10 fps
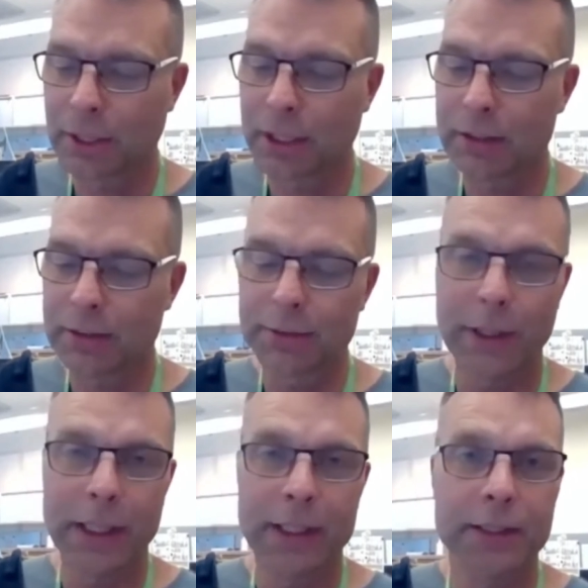try to
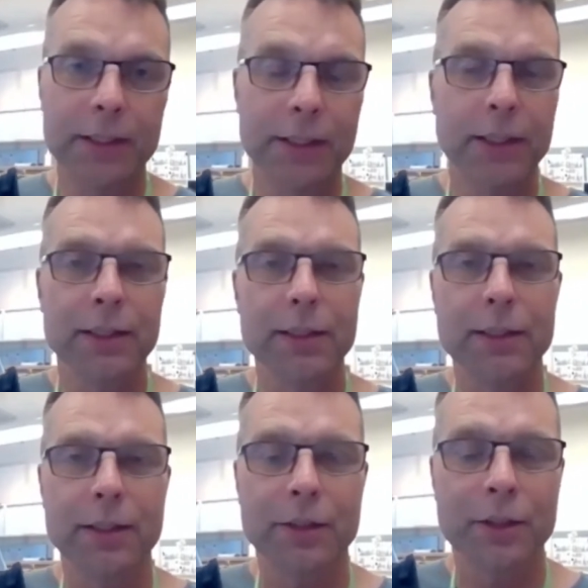
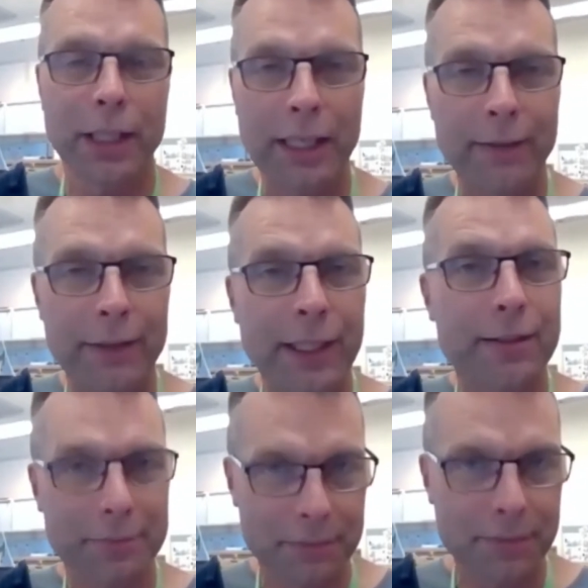find or have
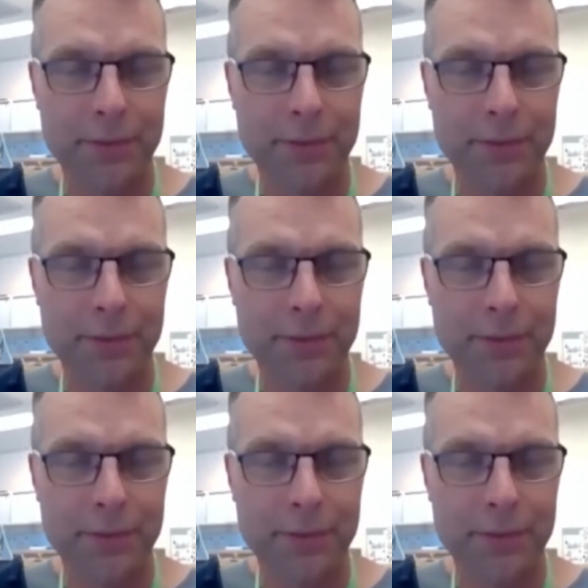like